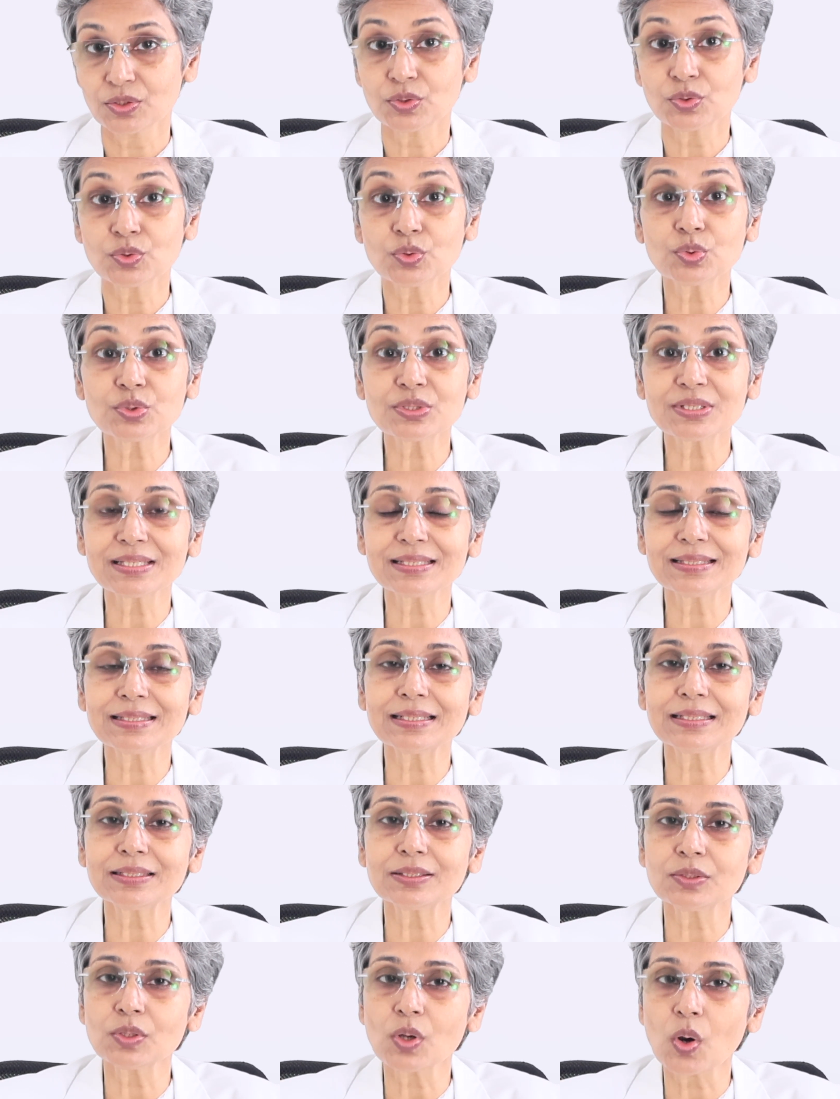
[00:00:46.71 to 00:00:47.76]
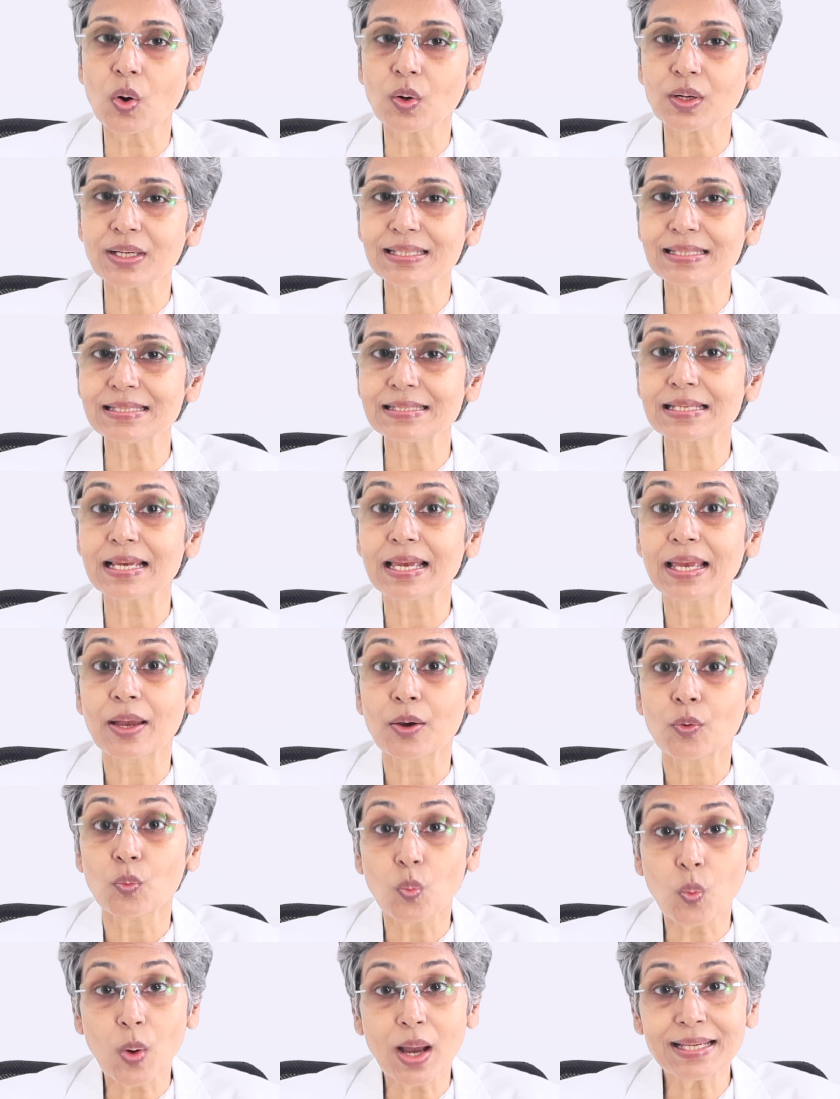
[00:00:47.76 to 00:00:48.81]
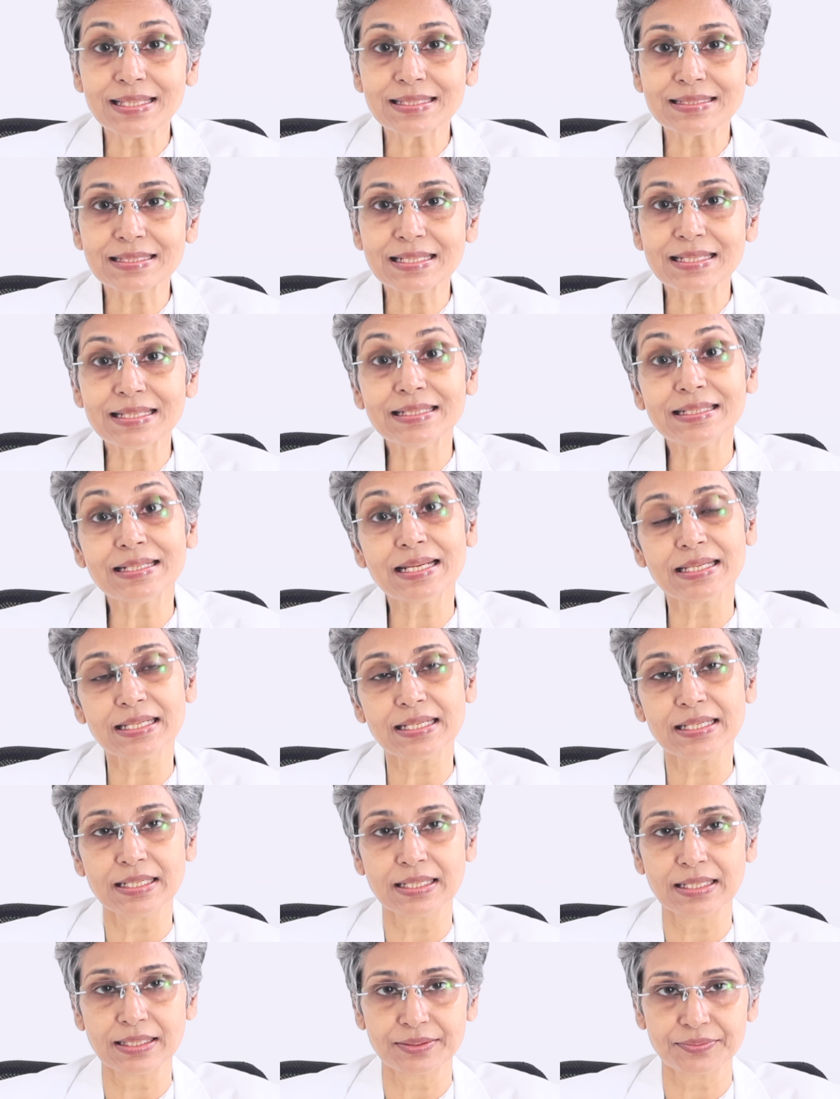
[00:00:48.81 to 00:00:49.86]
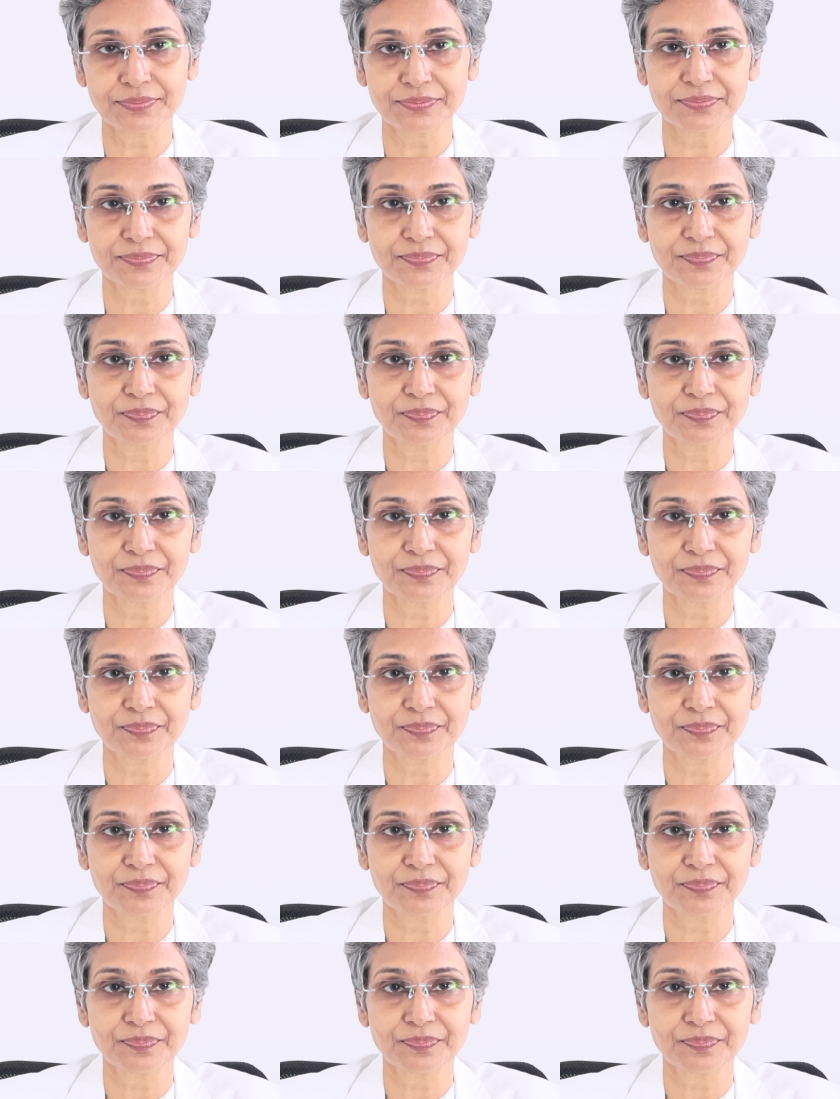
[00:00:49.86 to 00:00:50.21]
using that knowledge wisely in daily life.